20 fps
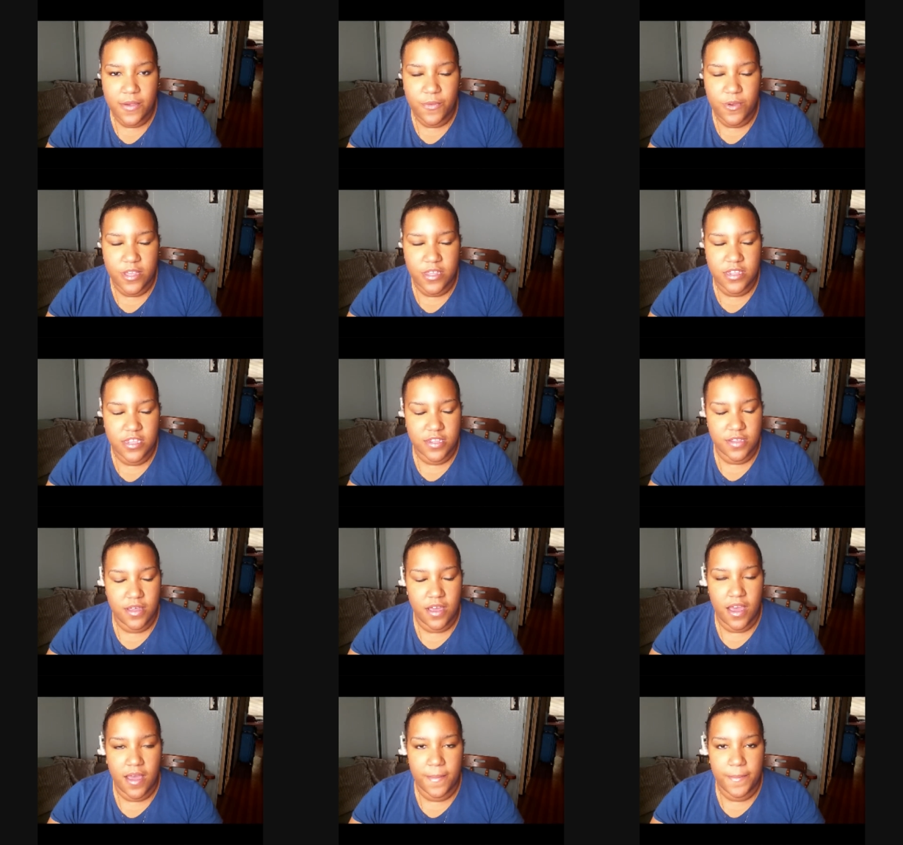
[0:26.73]

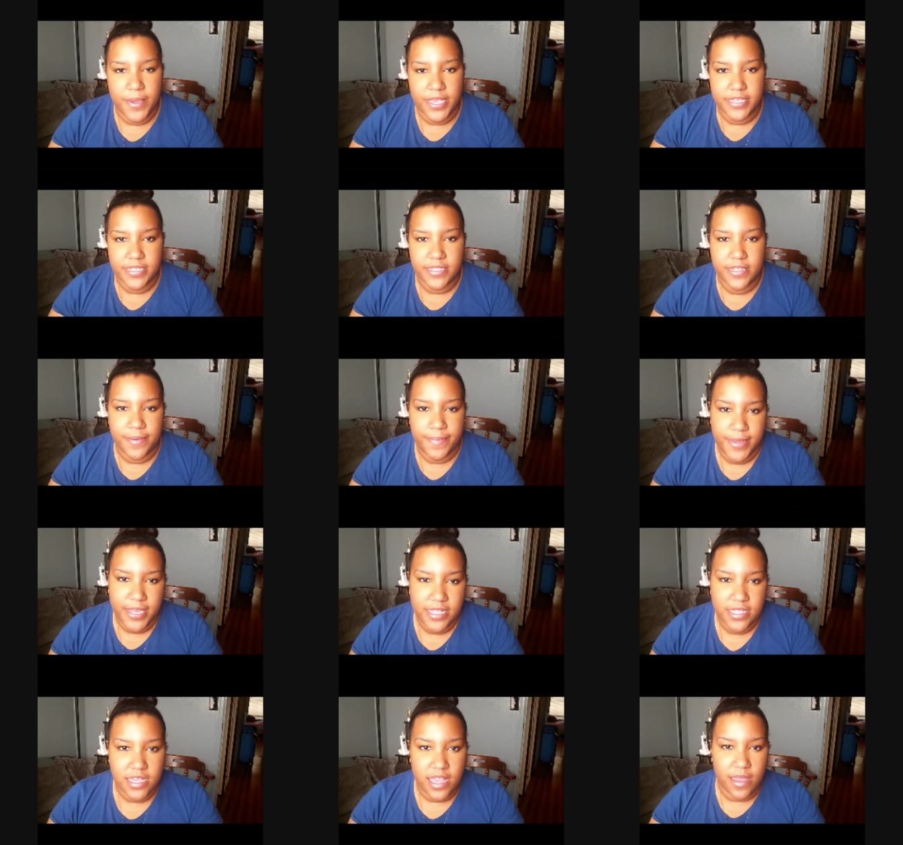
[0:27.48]
which um, basically
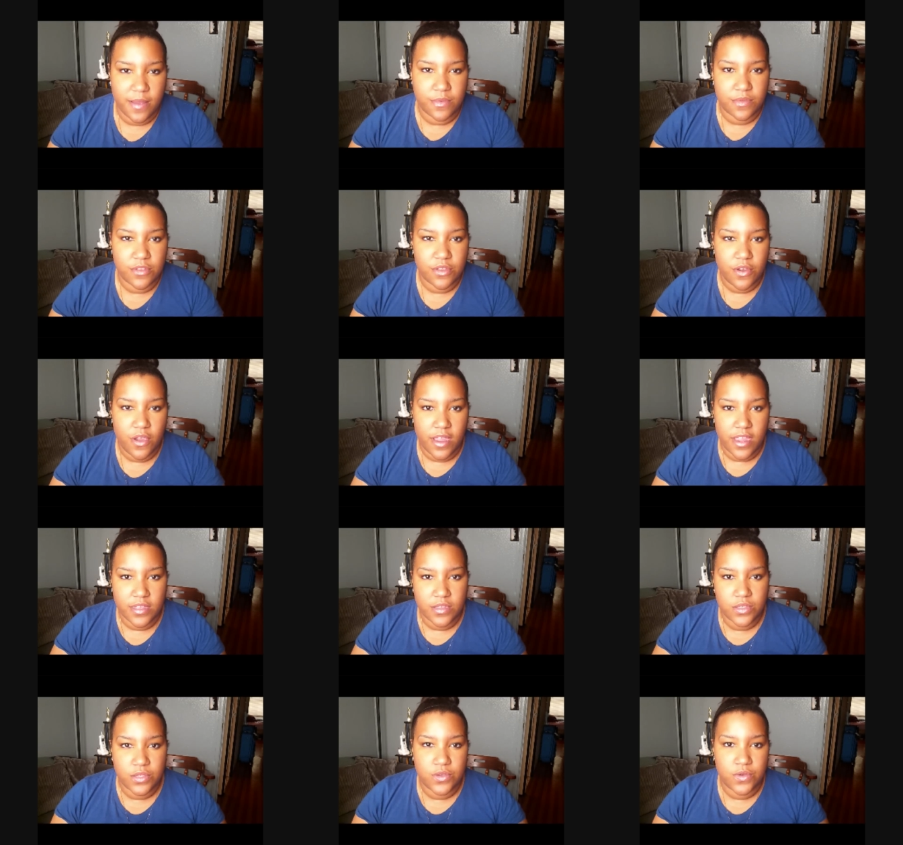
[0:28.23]
means I'm
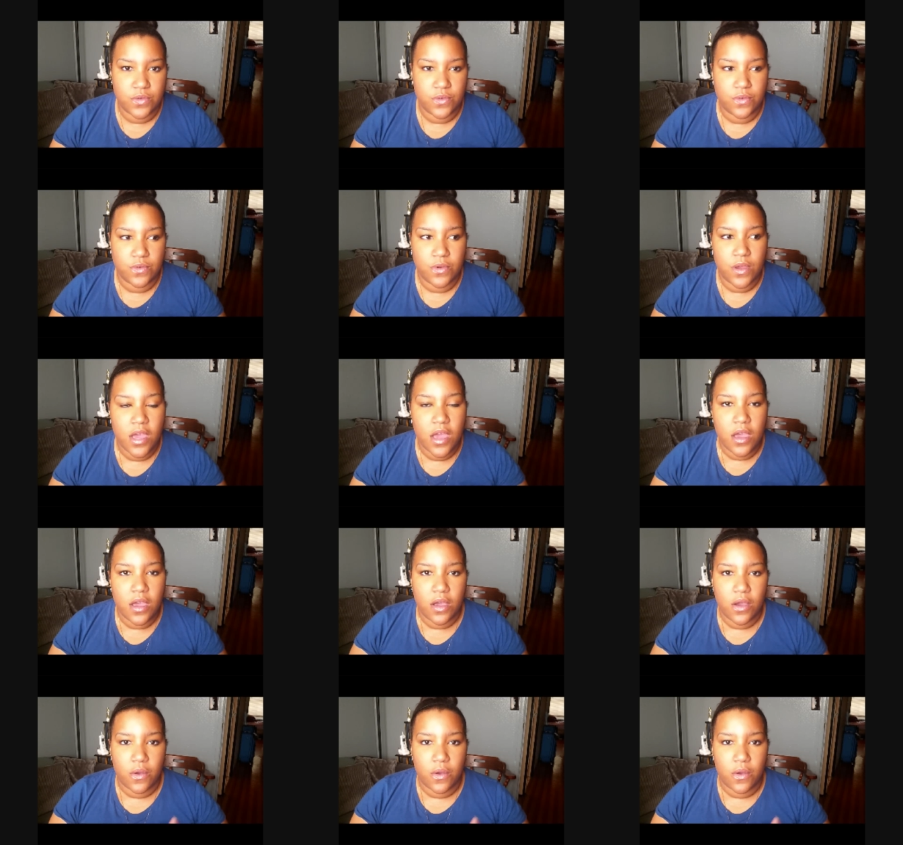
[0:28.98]
trying to